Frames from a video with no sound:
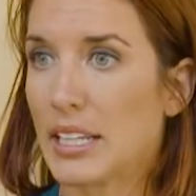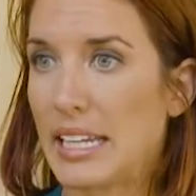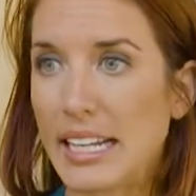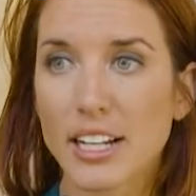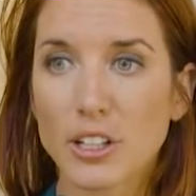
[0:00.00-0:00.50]

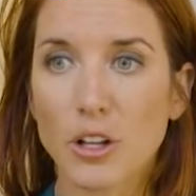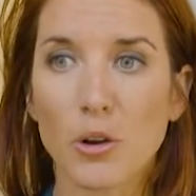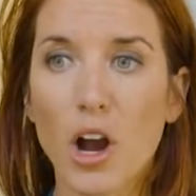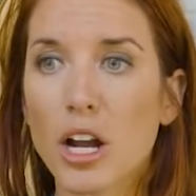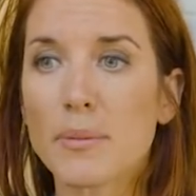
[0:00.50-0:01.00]
Eating
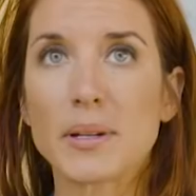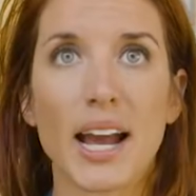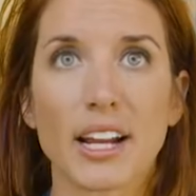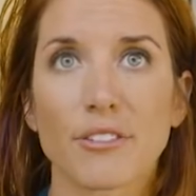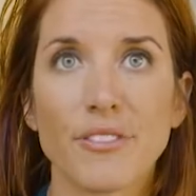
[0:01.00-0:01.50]
low-carb and
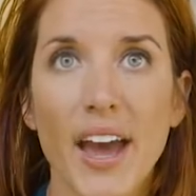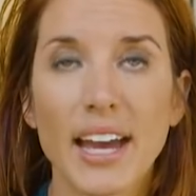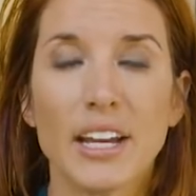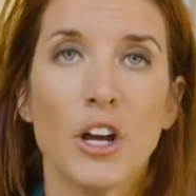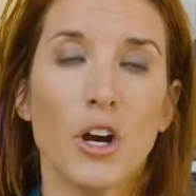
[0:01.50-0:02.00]
higher
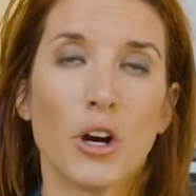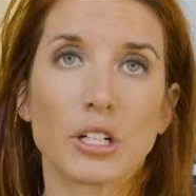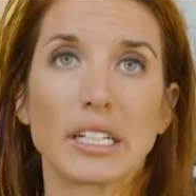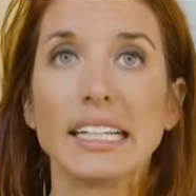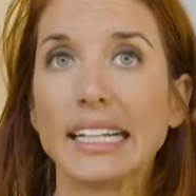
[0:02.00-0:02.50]
fat,
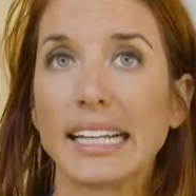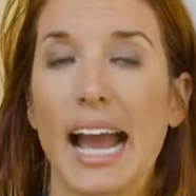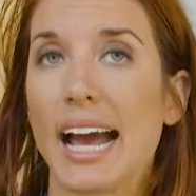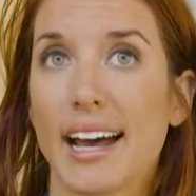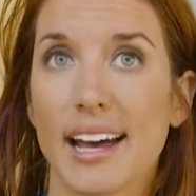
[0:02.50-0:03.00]
or eating
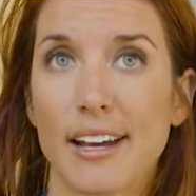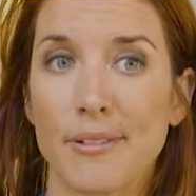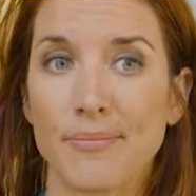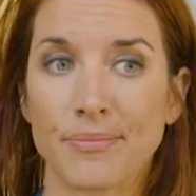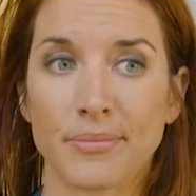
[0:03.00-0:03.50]

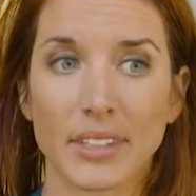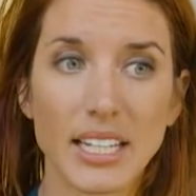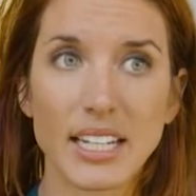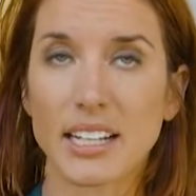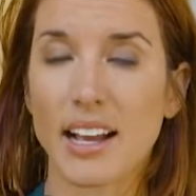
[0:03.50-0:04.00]

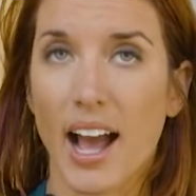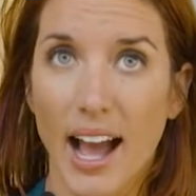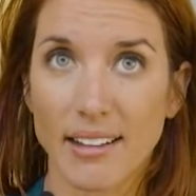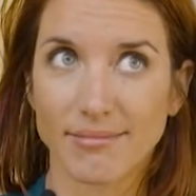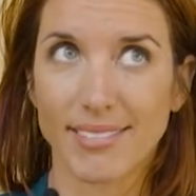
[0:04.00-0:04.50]

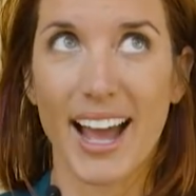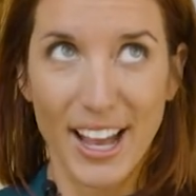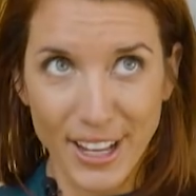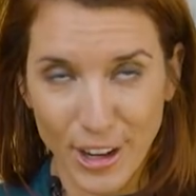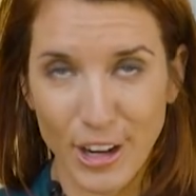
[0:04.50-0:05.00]

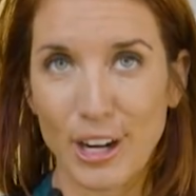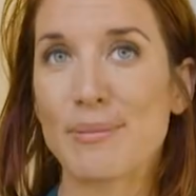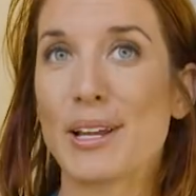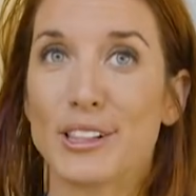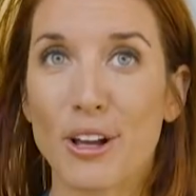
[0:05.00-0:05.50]
high
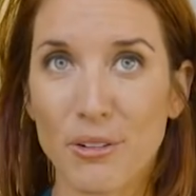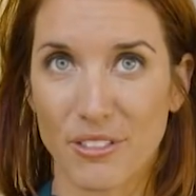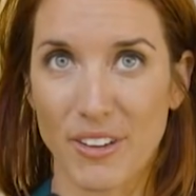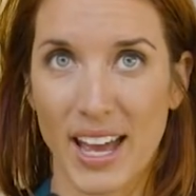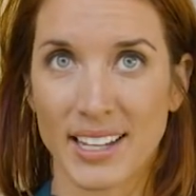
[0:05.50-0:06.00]
carb and lower
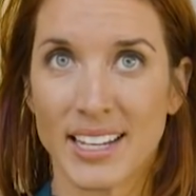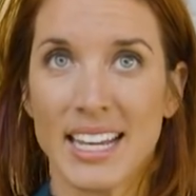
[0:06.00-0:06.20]
fat?